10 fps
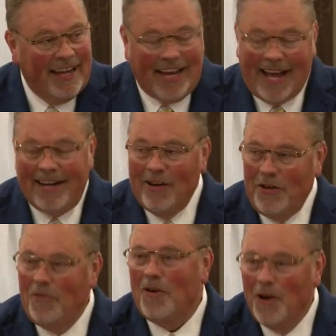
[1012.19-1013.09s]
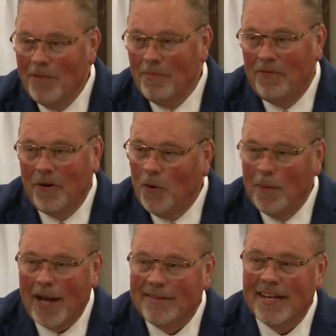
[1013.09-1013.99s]
Hey, I know you've heard it before,
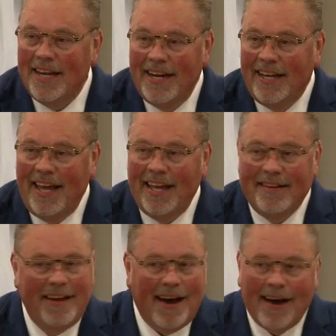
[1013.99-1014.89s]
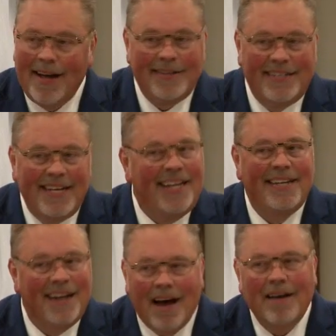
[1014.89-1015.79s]
but I'll say it again. God
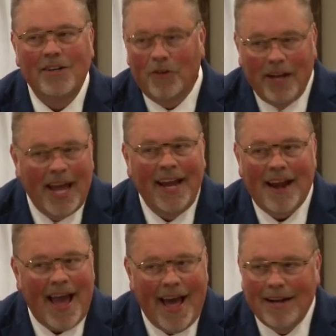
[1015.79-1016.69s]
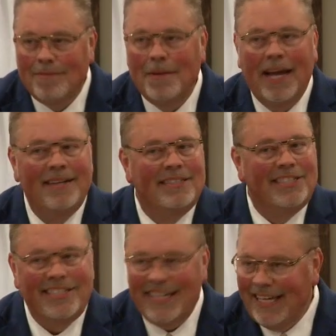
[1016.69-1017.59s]
did not create Adam and
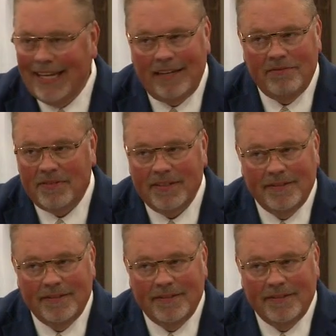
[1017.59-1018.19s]
Steve.